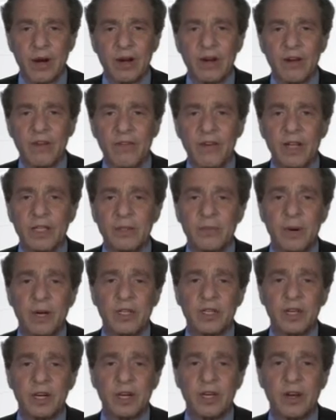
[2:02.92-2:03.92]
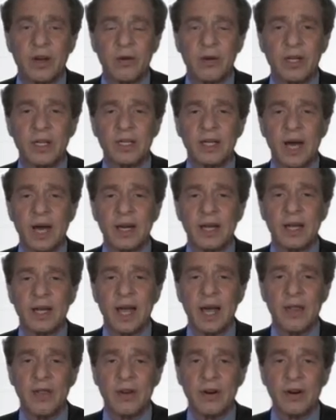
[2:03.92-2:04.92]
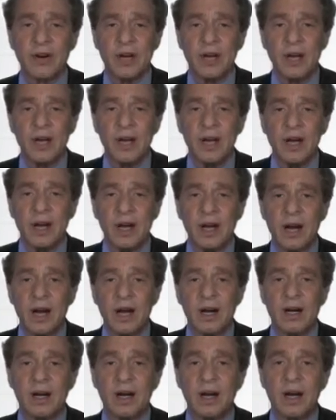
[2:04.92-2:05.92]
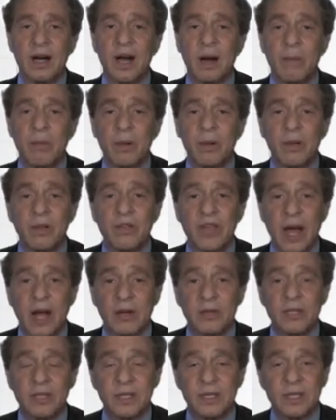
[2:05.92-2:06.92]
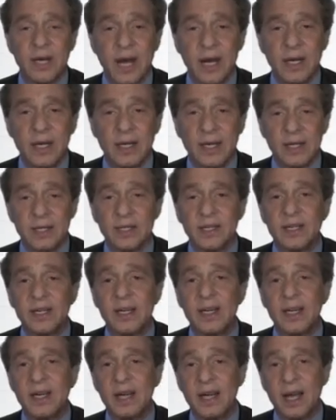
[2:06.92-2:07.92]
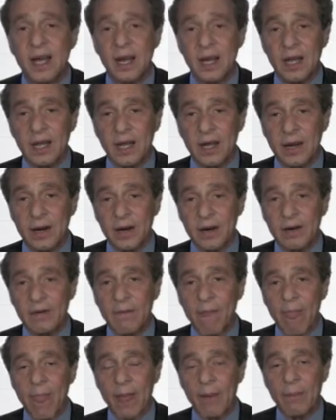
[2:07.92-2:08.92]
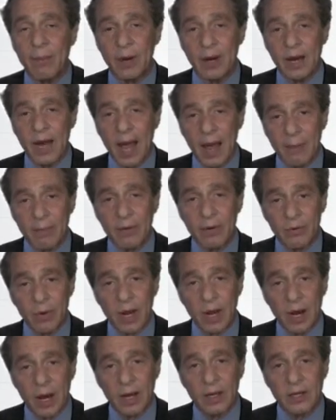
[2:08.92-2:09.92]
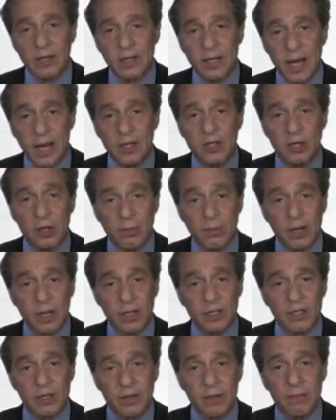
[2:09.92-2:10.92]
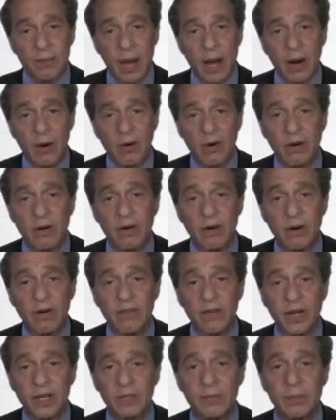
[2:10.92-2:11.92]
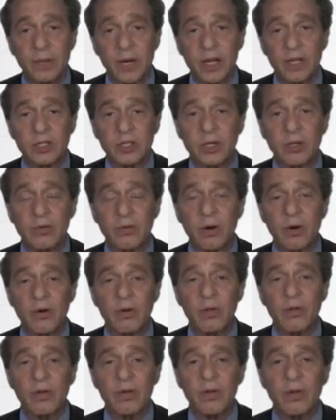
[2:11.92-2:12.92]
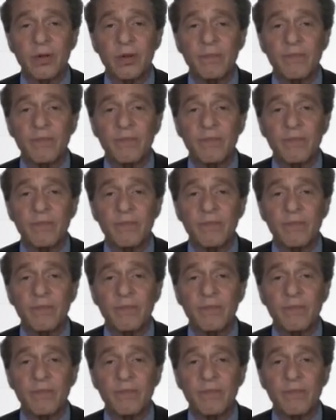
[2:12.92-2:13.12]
American defense budget could only tie together a couple thousand scientists in a year, but it happened right on schedule because of the power of exponential growth.